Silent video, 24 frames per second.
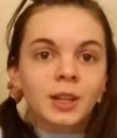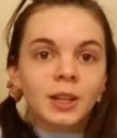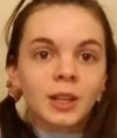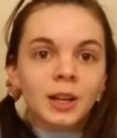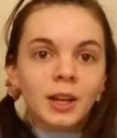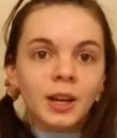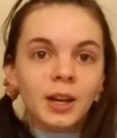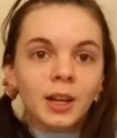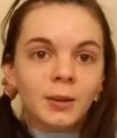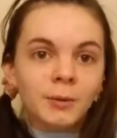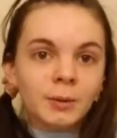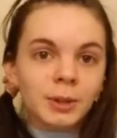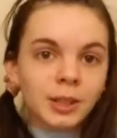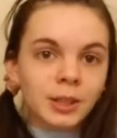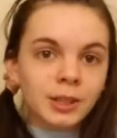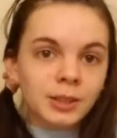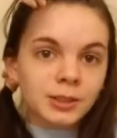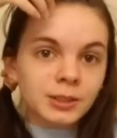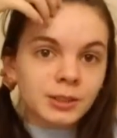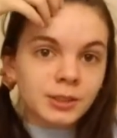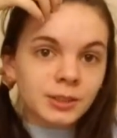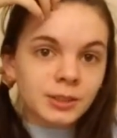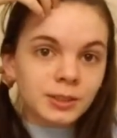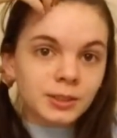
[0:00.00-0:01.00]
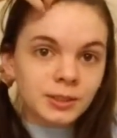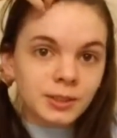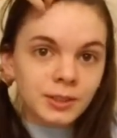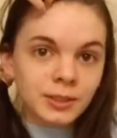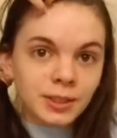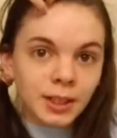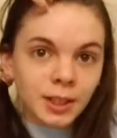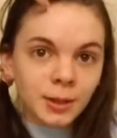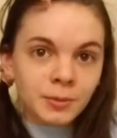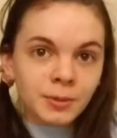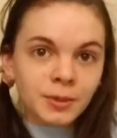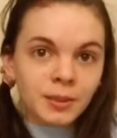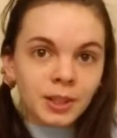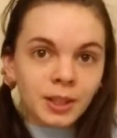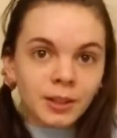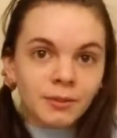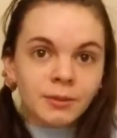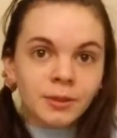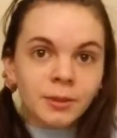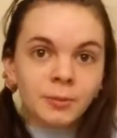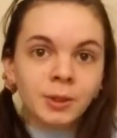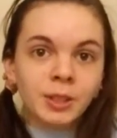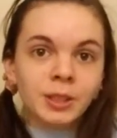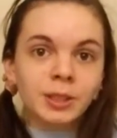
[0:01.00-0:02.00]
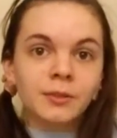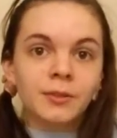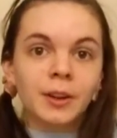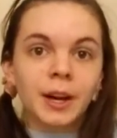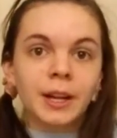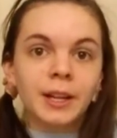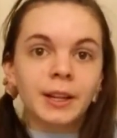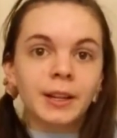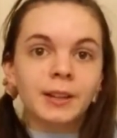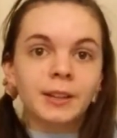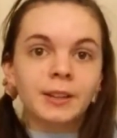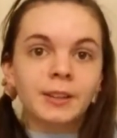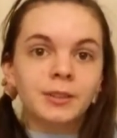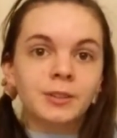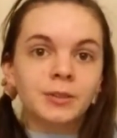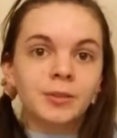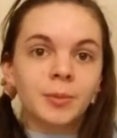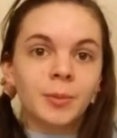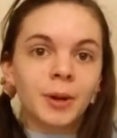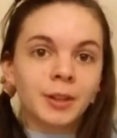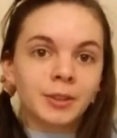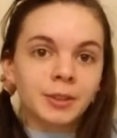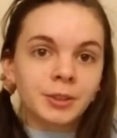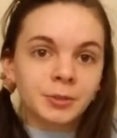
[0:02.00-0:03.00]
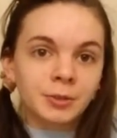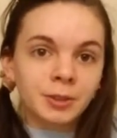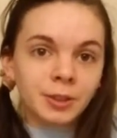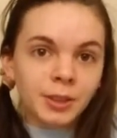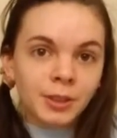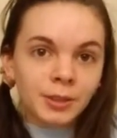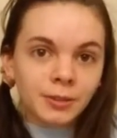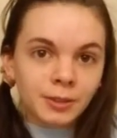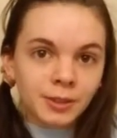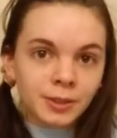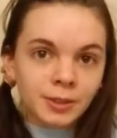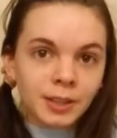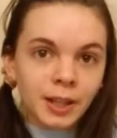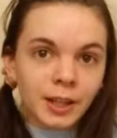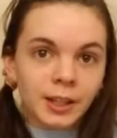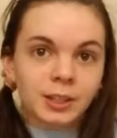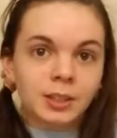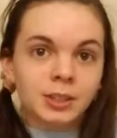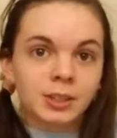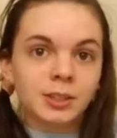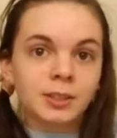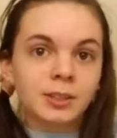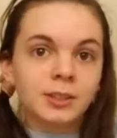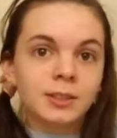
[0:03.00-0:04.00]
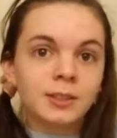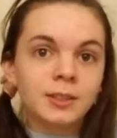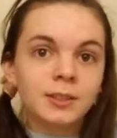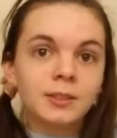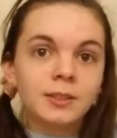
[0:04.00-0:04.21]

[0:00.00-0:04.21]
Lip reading: And we're just going to do the same thing where we divide it into about 3 equal sections.